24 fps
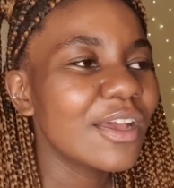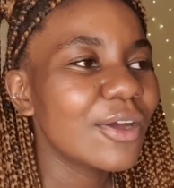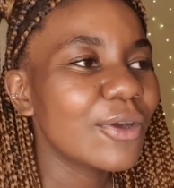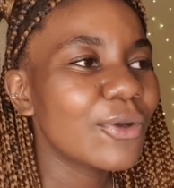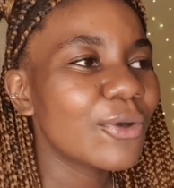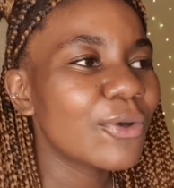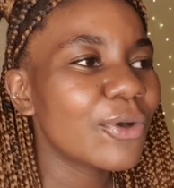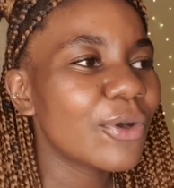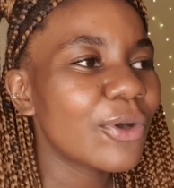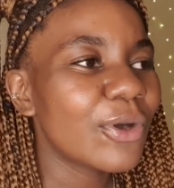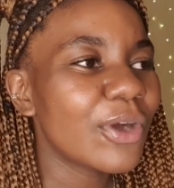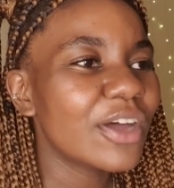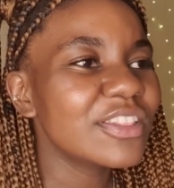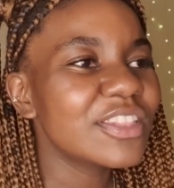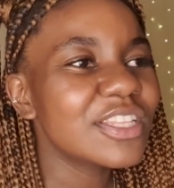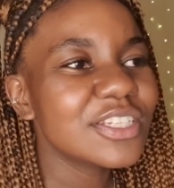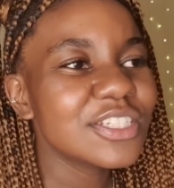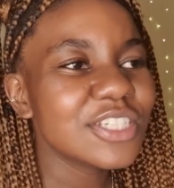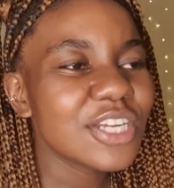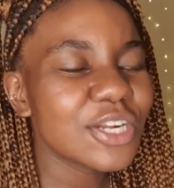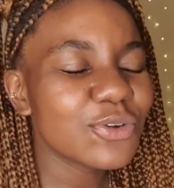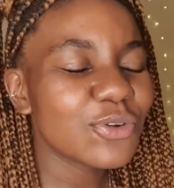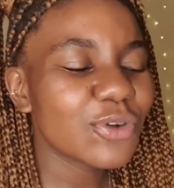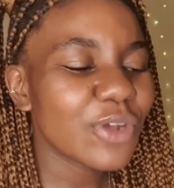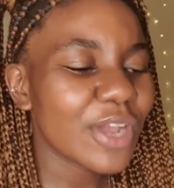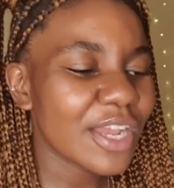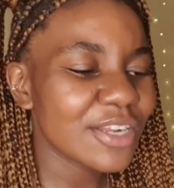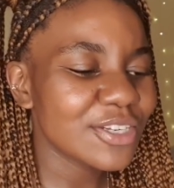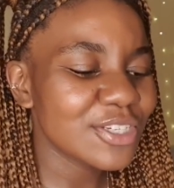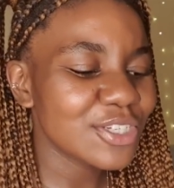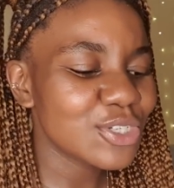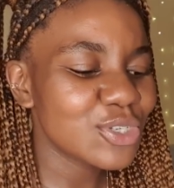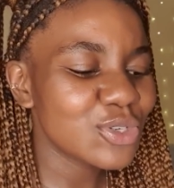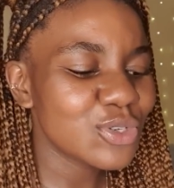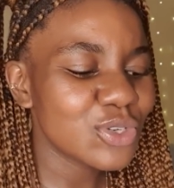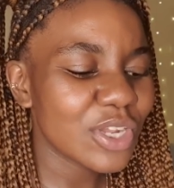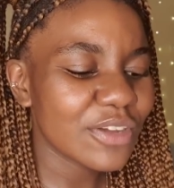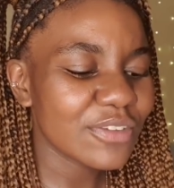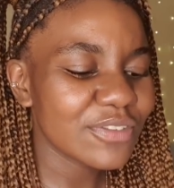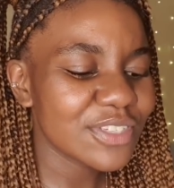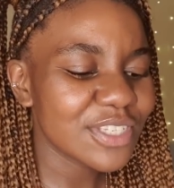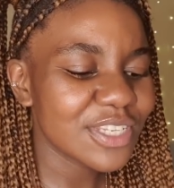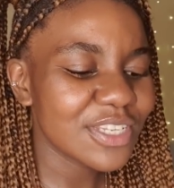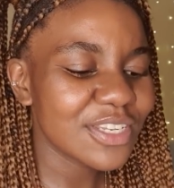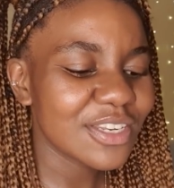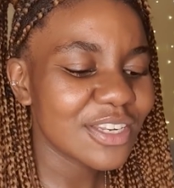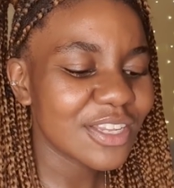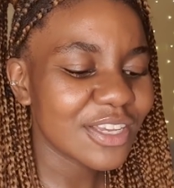or the general attitude i've
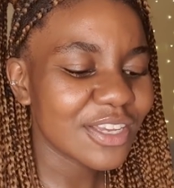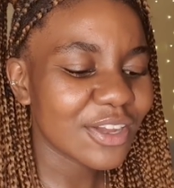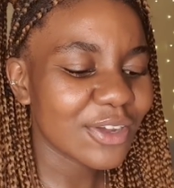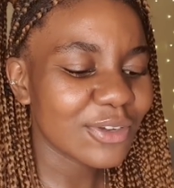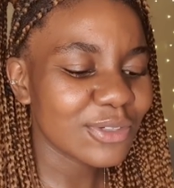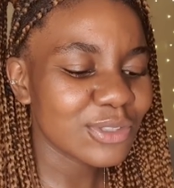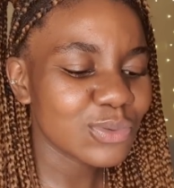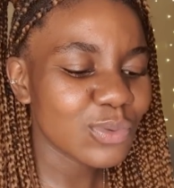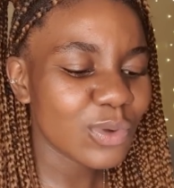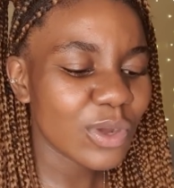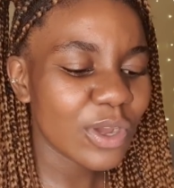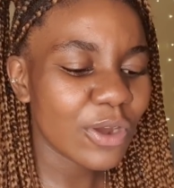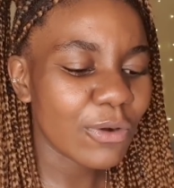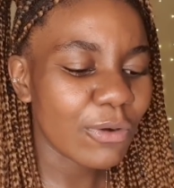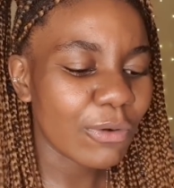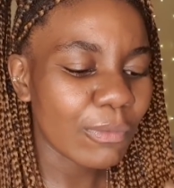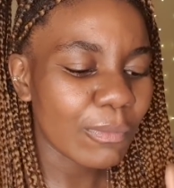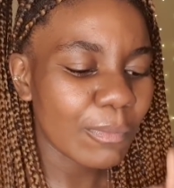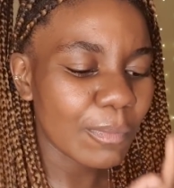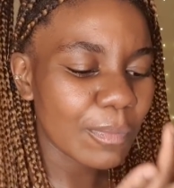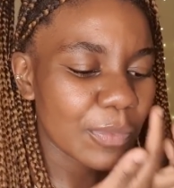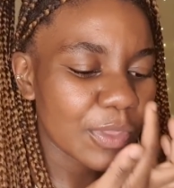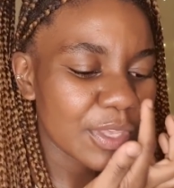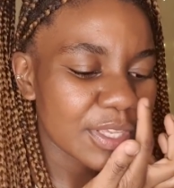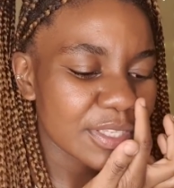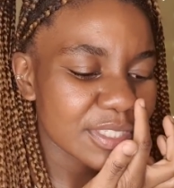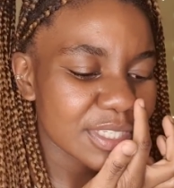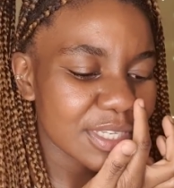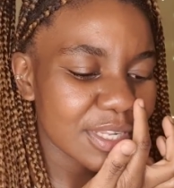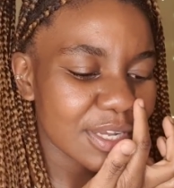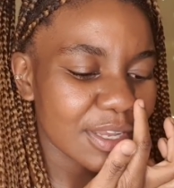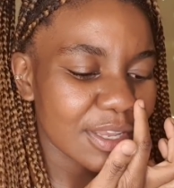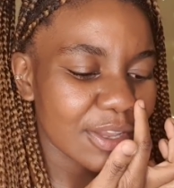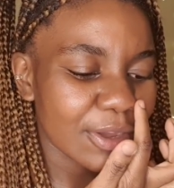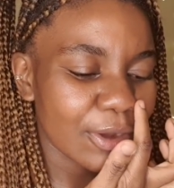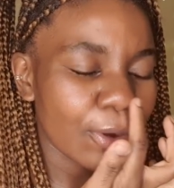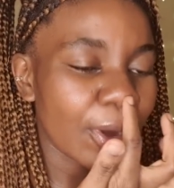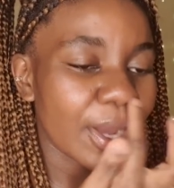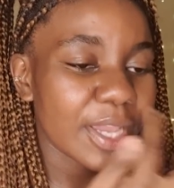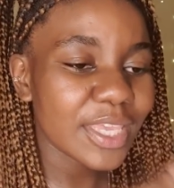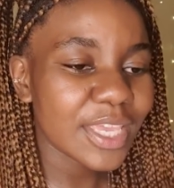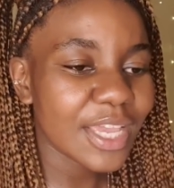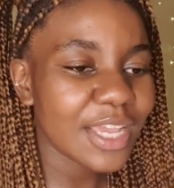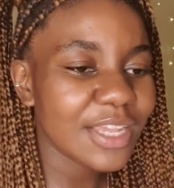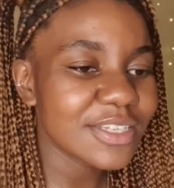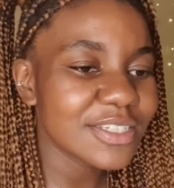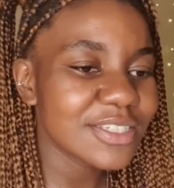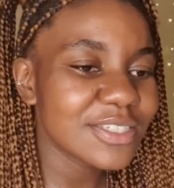seen like as well is like oh i
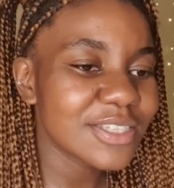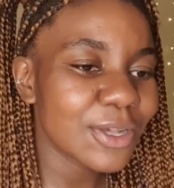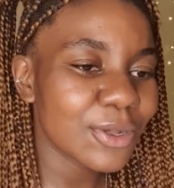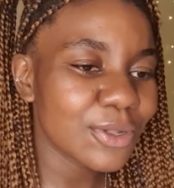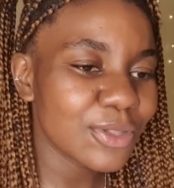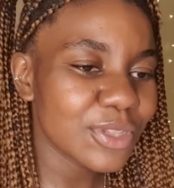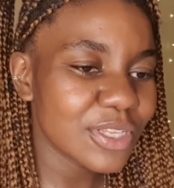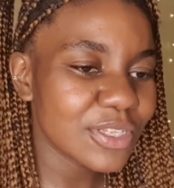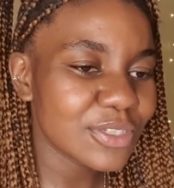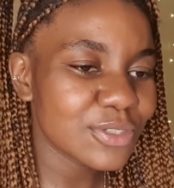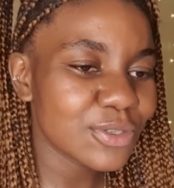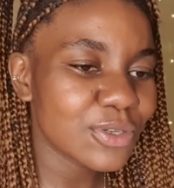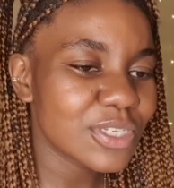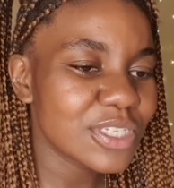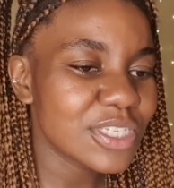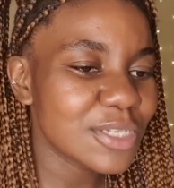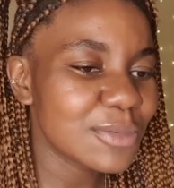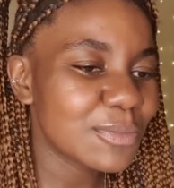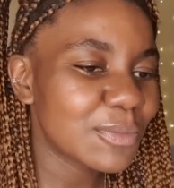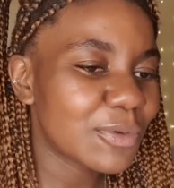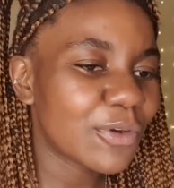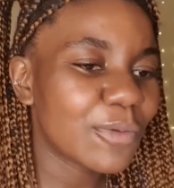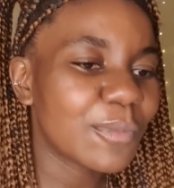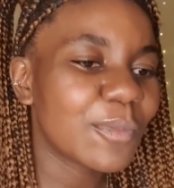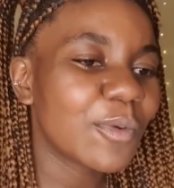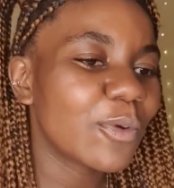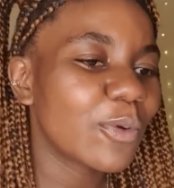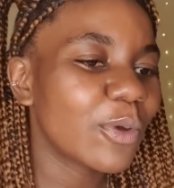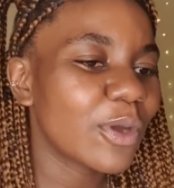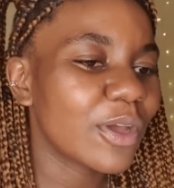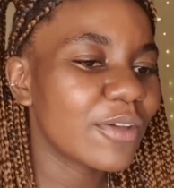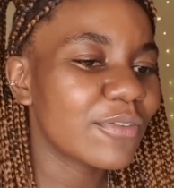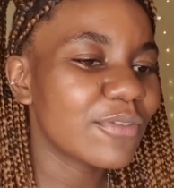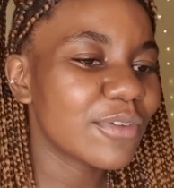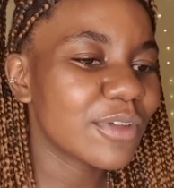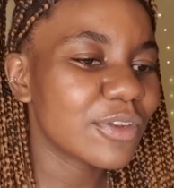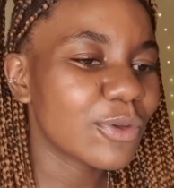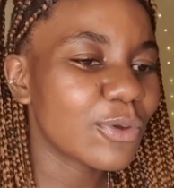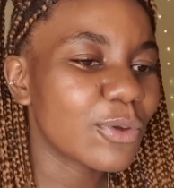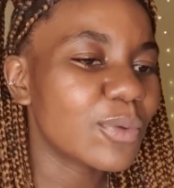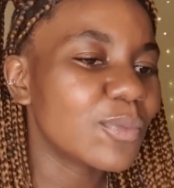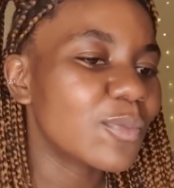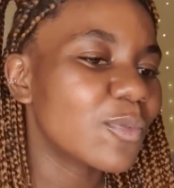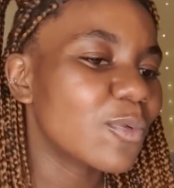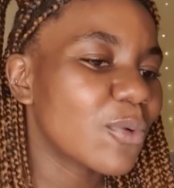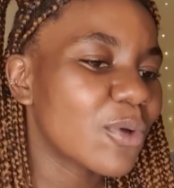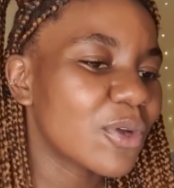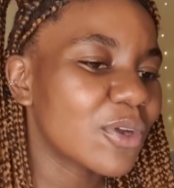can't sell this on depop or whatever no
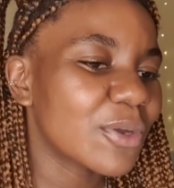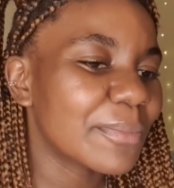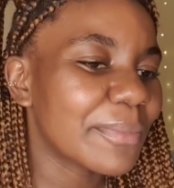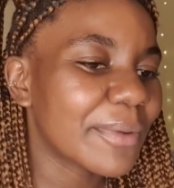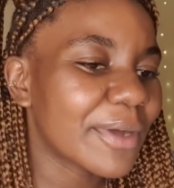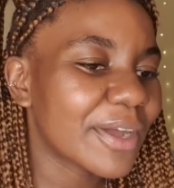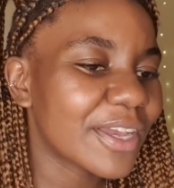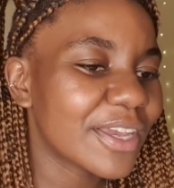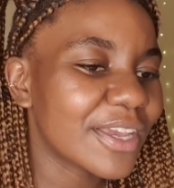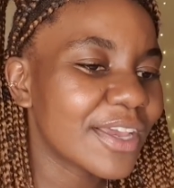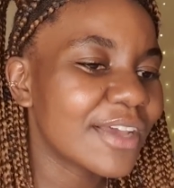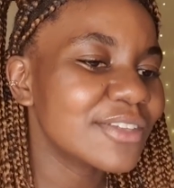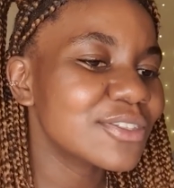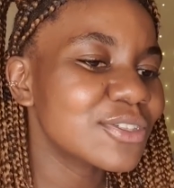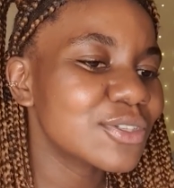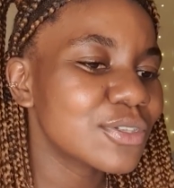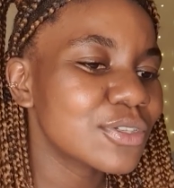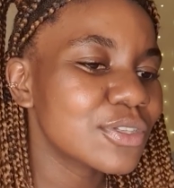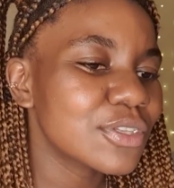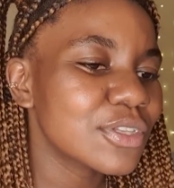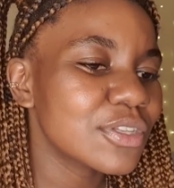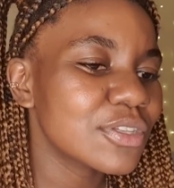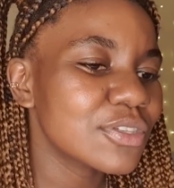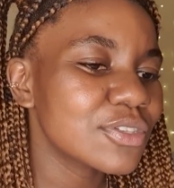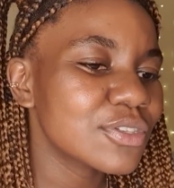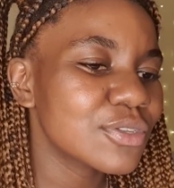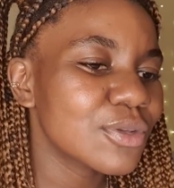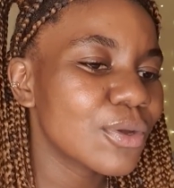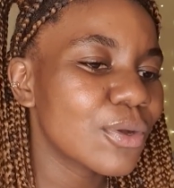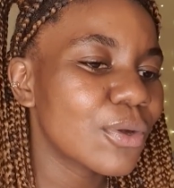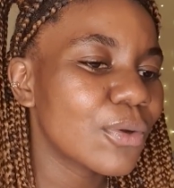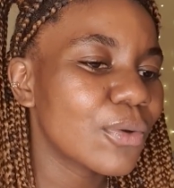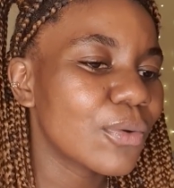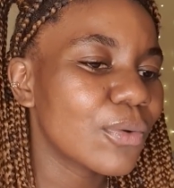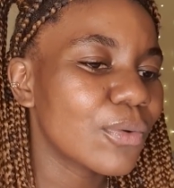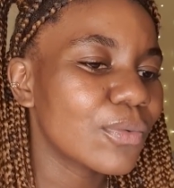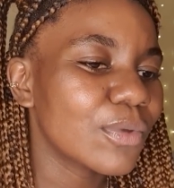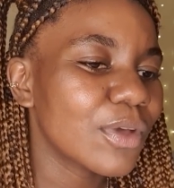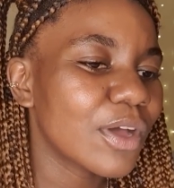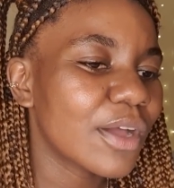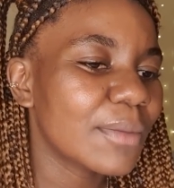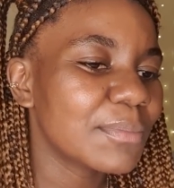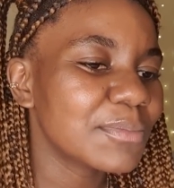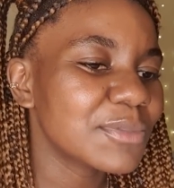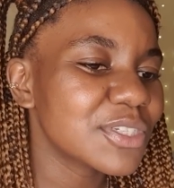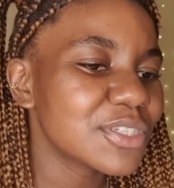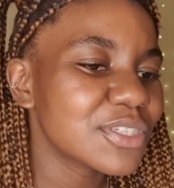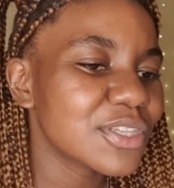one will want to buy it so
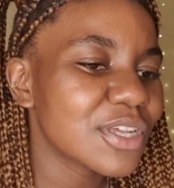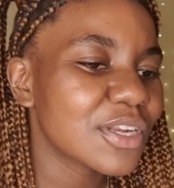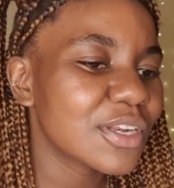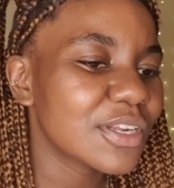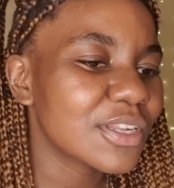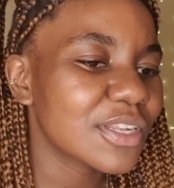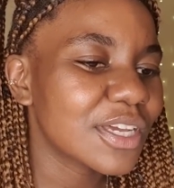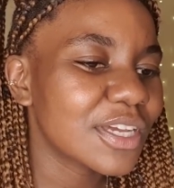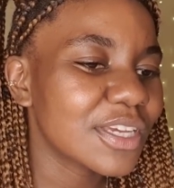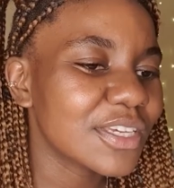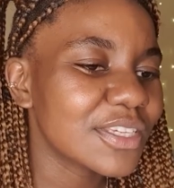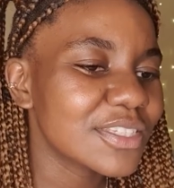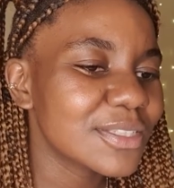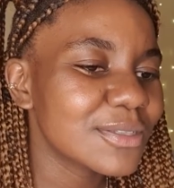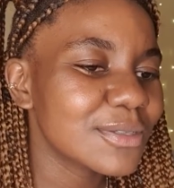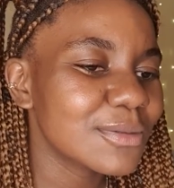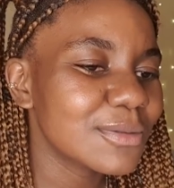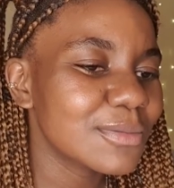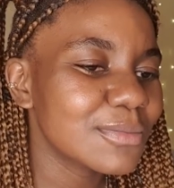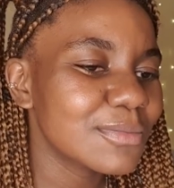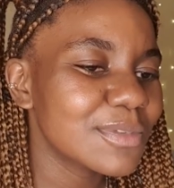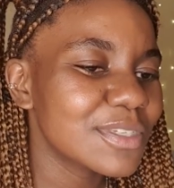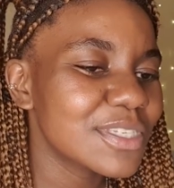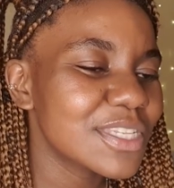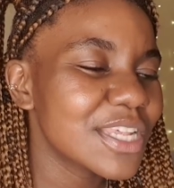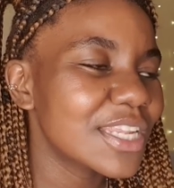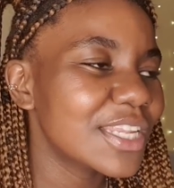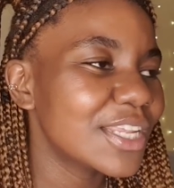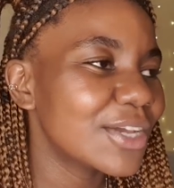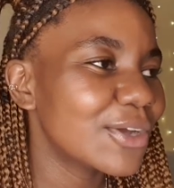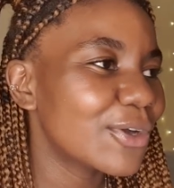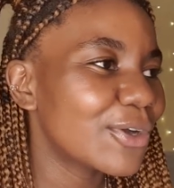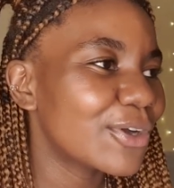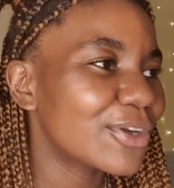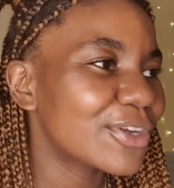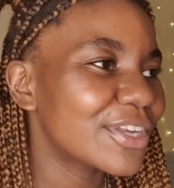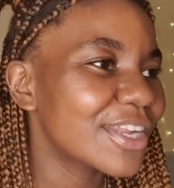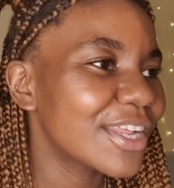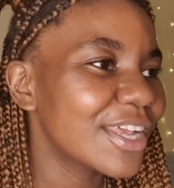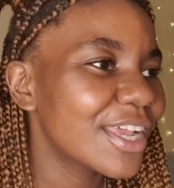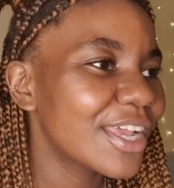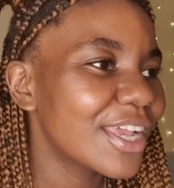i'm just going to like mm. sell it on